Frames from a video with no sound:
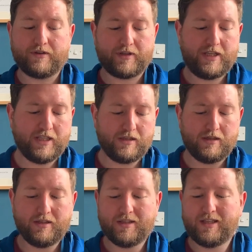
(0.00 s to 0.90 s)
the
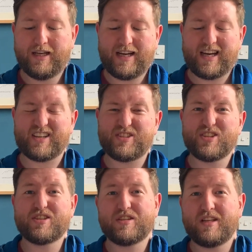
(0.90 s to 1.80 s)
heel and it's
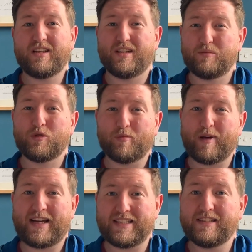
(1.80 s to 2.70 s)
just slightly more
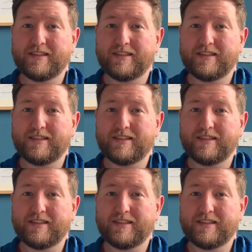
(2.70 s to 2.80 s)
padded.